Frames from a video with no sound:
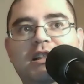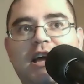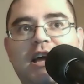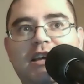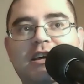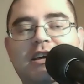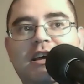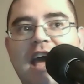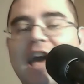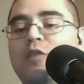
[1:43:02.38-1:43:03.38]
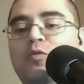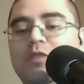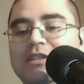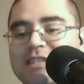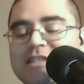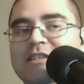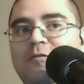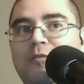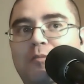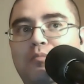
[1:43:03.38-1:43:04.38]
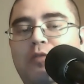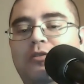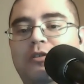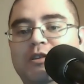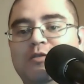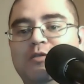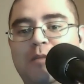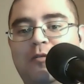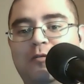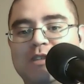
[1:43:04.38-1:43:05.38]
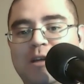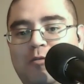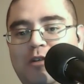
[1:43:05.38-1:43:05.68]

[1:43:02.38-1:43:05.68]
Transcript: like equidistant from both of the two subwoofers that were on